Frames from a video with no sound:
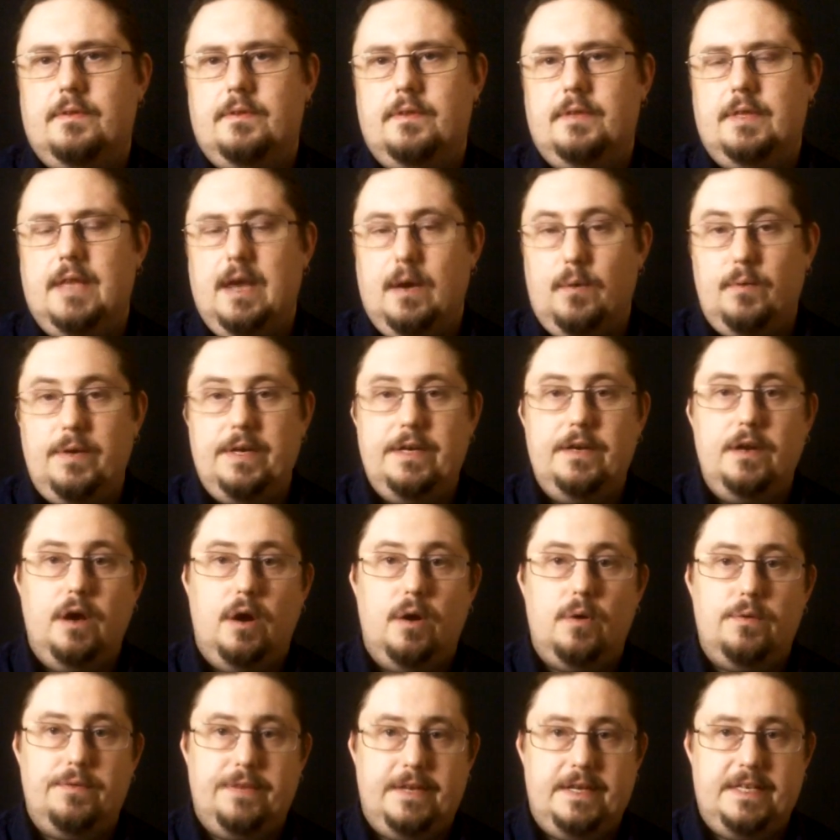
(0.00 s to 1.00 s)
Now, we
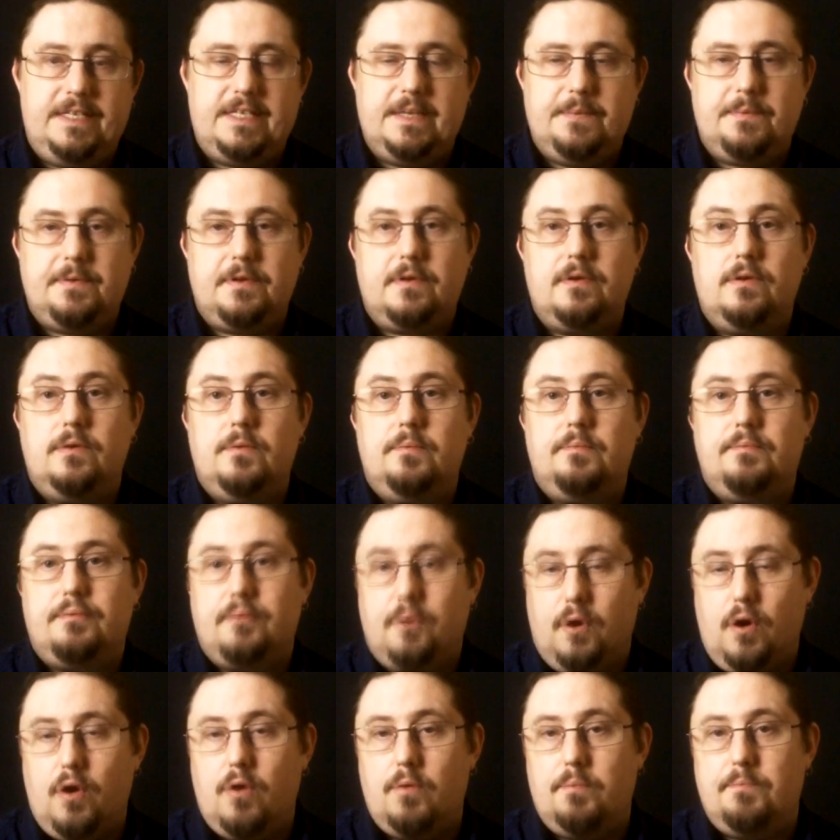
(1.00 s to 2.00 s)
know the typical
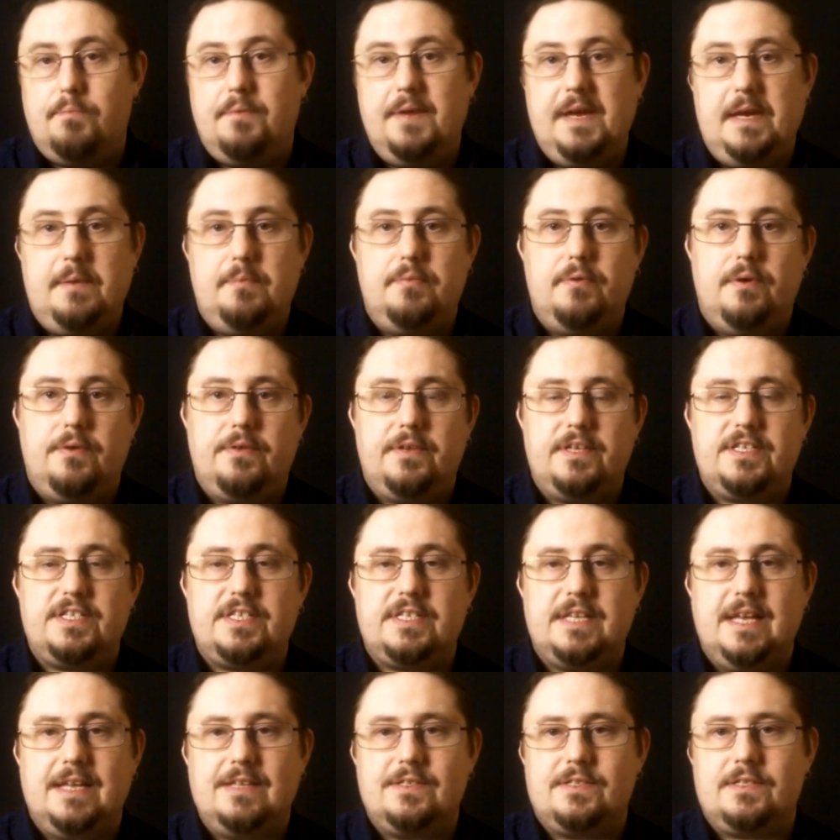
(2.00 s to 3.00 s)
pro-Big Brother
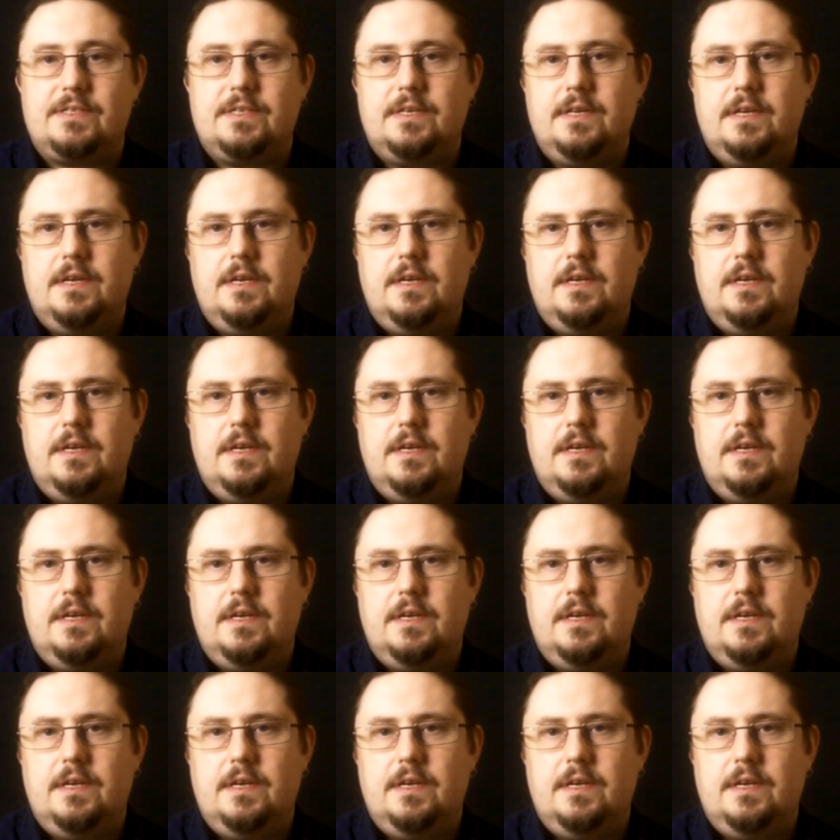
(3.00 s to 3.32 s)
stance